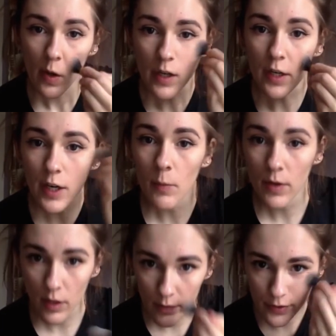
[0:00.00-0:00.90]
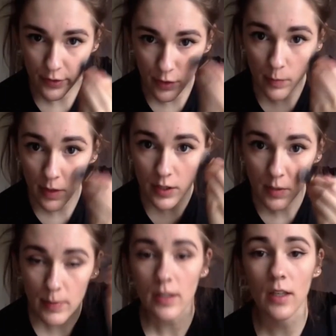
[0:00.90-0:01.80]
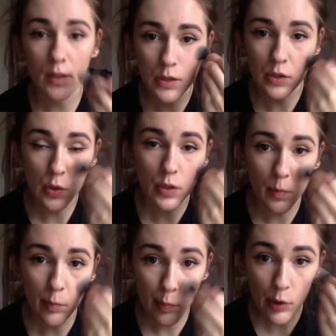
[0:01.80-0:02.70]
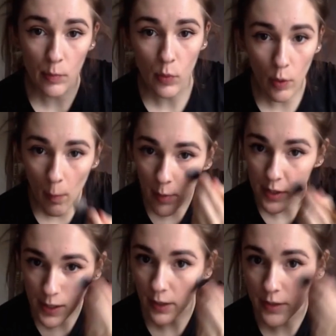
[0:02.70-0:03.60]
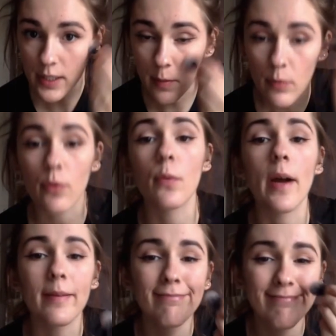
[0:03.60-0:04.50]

You don't want to overdo blush because you can put more on, but you can't take more away.